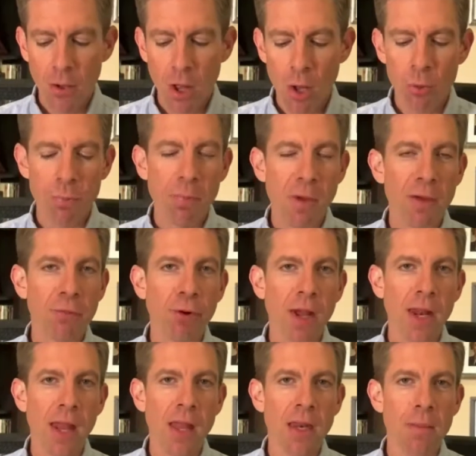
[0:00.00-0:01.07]
along with my
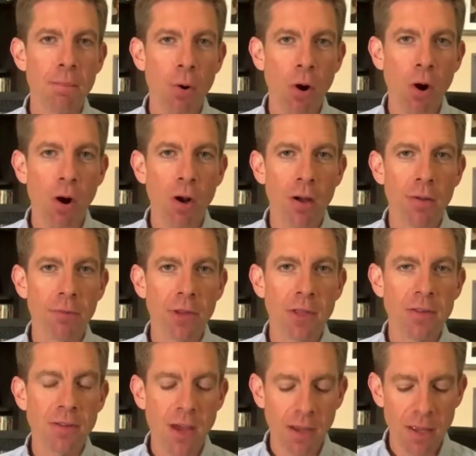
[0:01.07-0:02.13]
friend Andy Barr
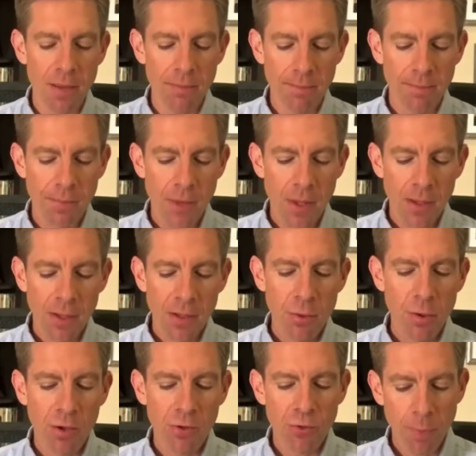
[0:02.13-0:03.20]
of Kentucky
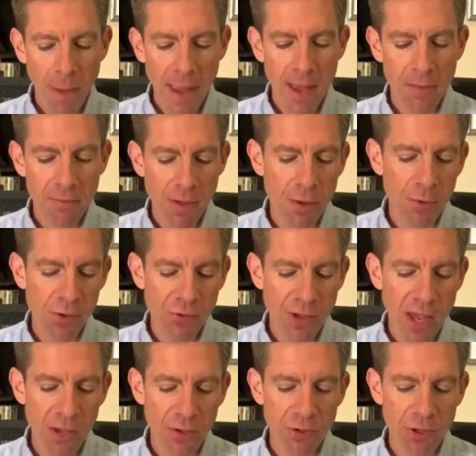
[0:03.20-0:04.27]
to expand
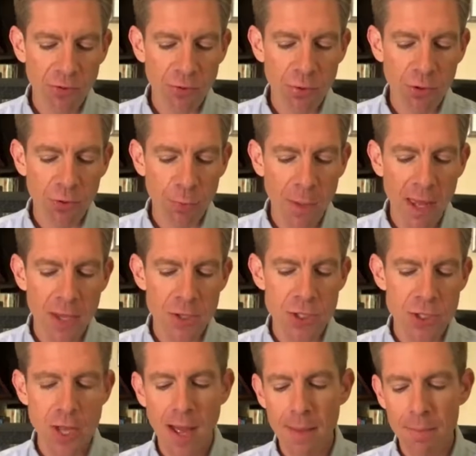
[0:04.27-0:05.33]
veterans' access, to
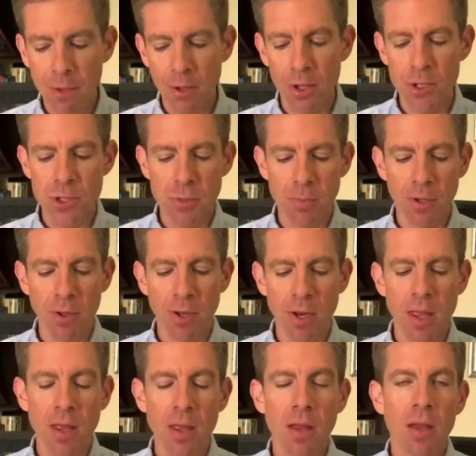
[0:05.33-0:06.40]
expand GI Bill
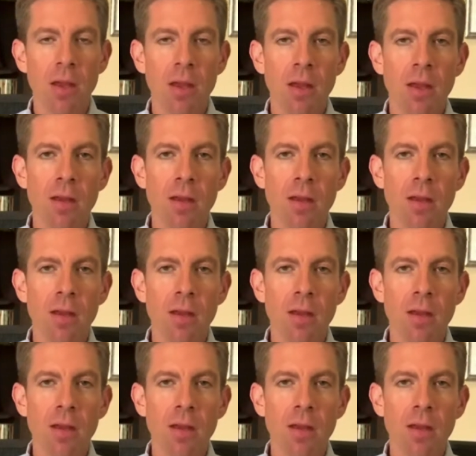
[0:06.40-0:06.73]
eligibility